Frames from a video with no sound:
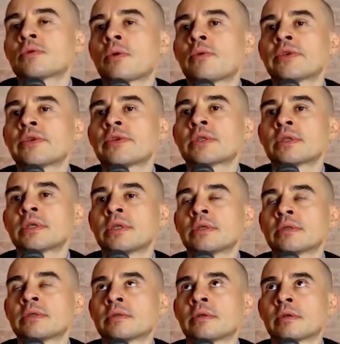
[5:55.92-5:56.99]
obviously
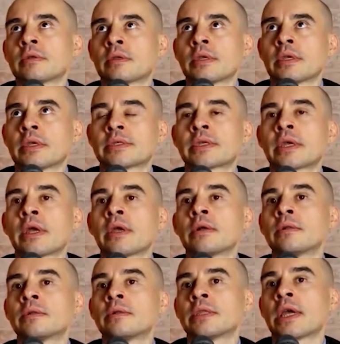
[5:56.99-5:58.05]
like the
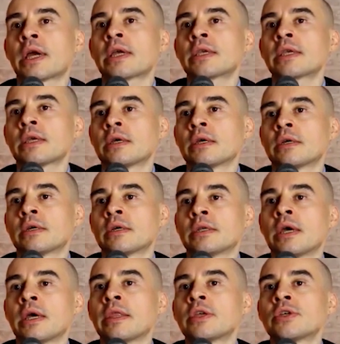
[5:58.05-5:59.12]
scale, there are uh,
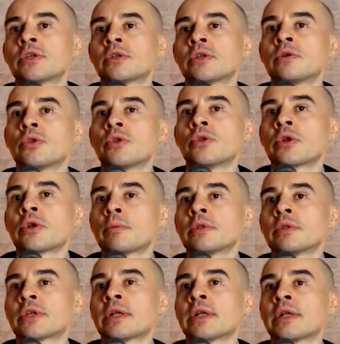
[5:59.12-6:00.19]
additional notable
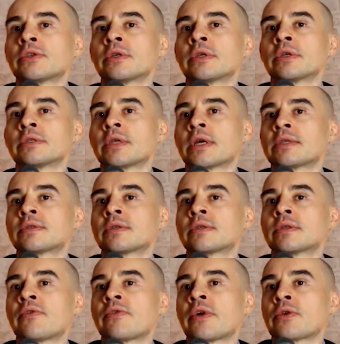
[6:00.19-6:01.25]
challenges that
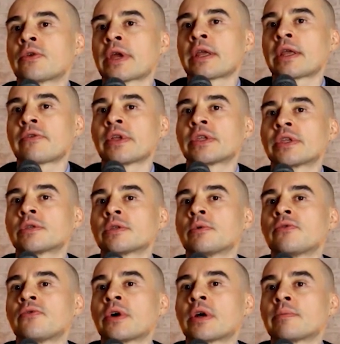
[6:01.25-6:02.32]
certified organic vegetable
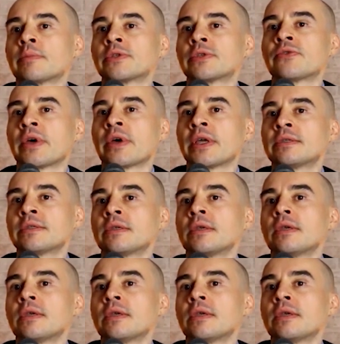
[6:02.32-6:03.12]
farmers faced